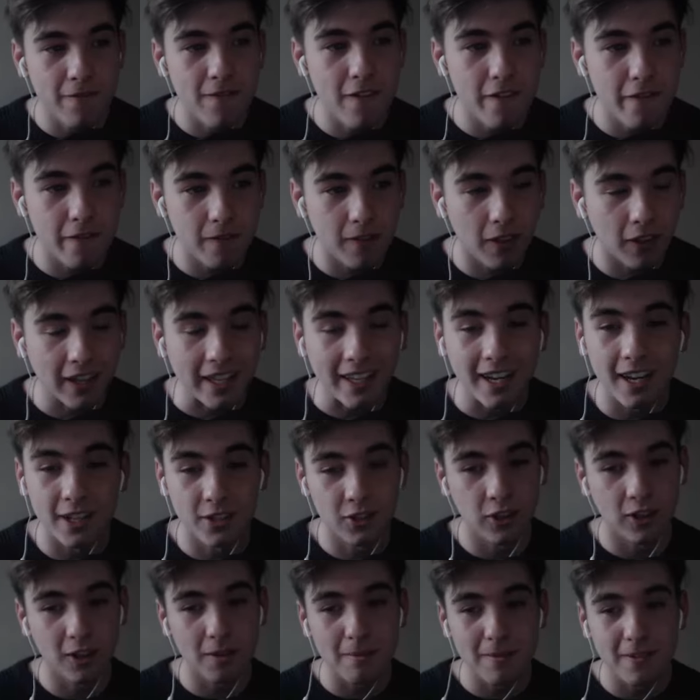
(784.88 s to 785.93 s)
fif like
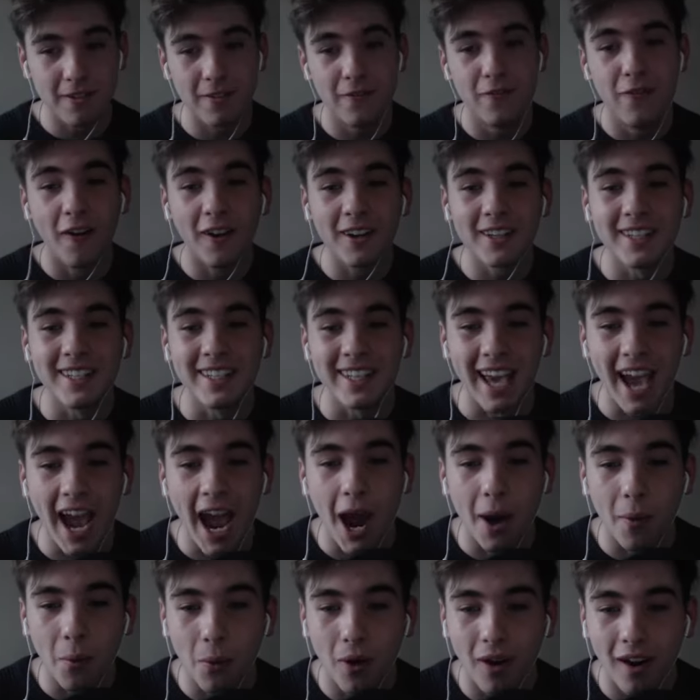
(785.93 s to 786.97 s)
it took me a fucking
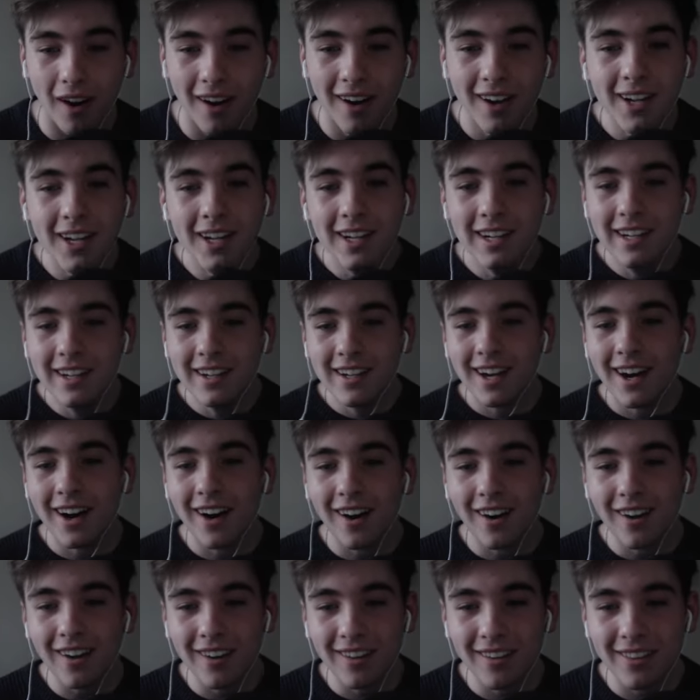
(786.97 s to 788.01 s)
hour.
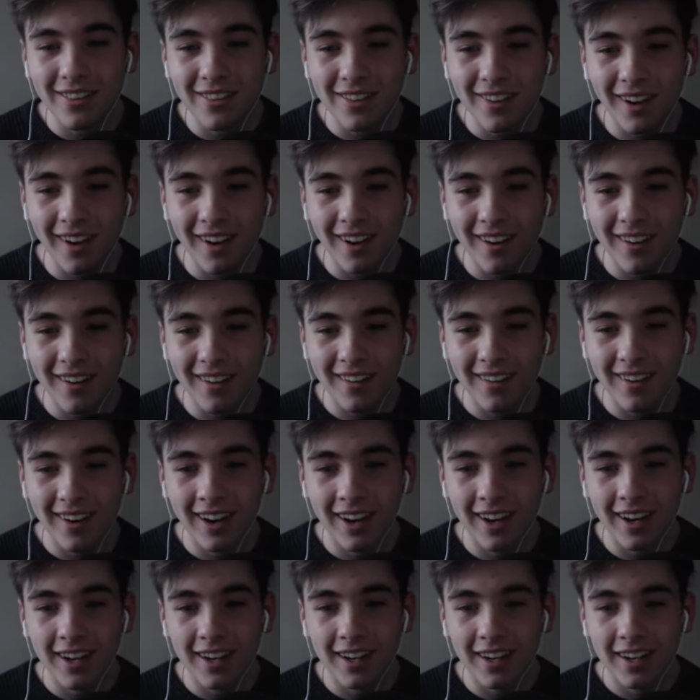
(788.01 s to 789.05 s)
Oh
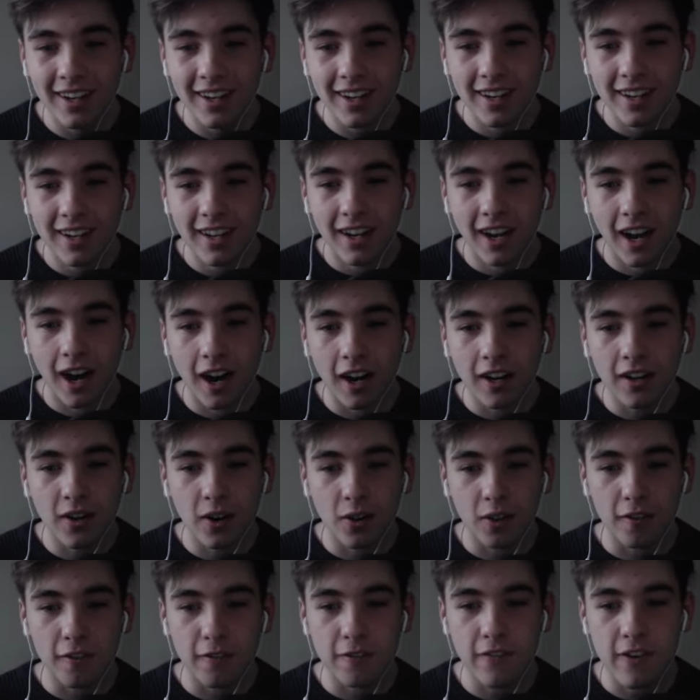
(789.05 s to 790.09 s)
no. I
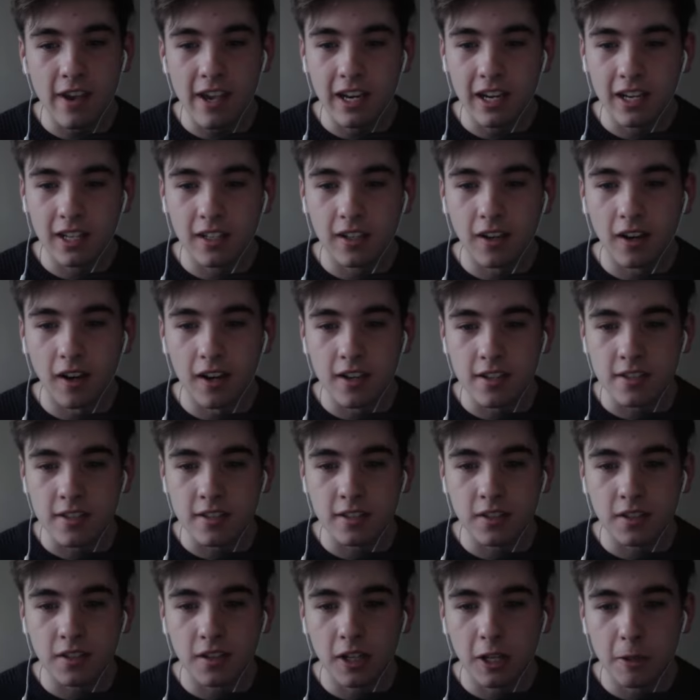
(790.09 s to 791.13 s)
got the feeling, guys,
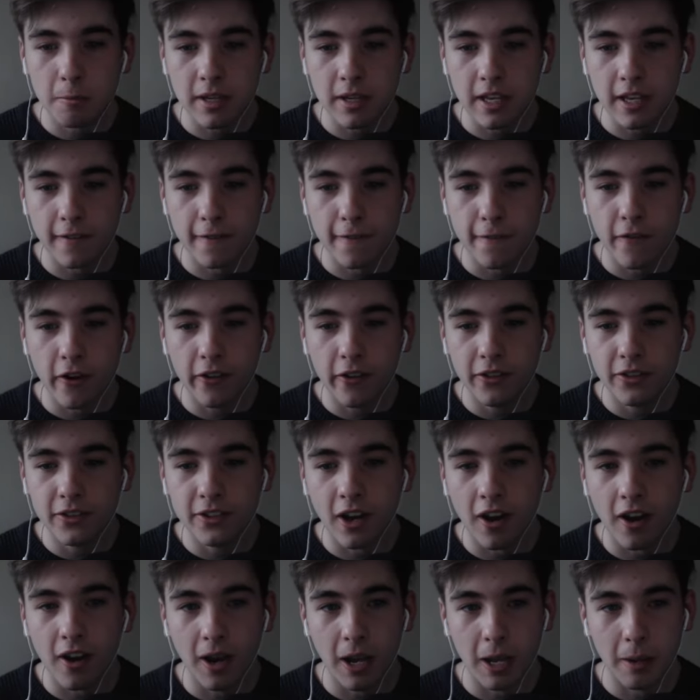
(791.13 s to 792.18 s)
this is gonna be a
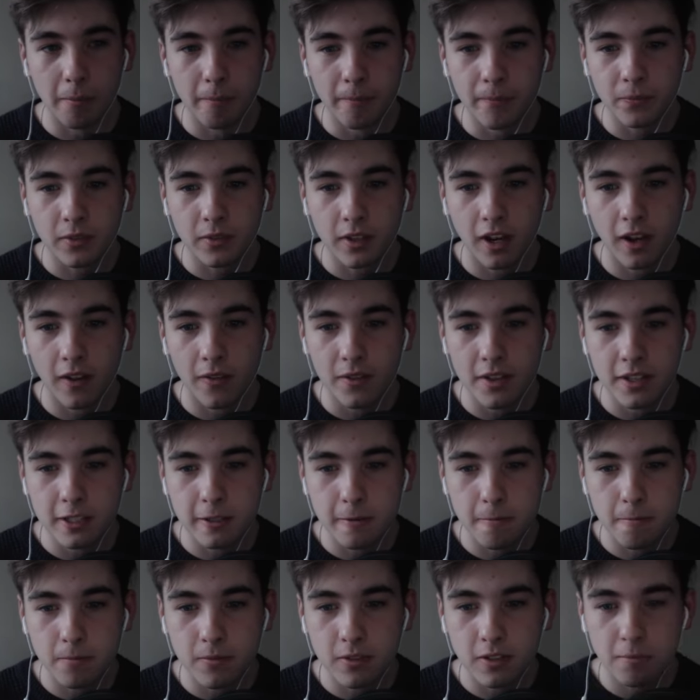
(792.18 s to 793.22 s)
fun time on
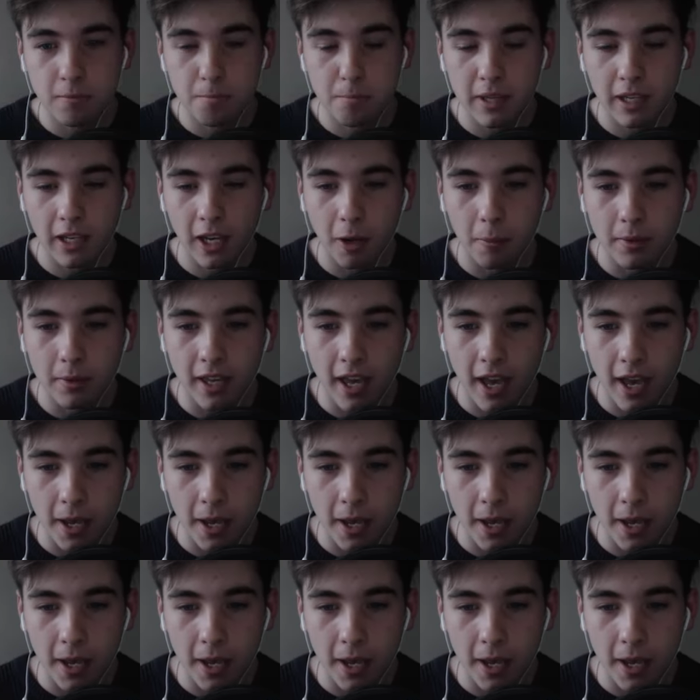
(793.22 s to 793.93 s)
this big up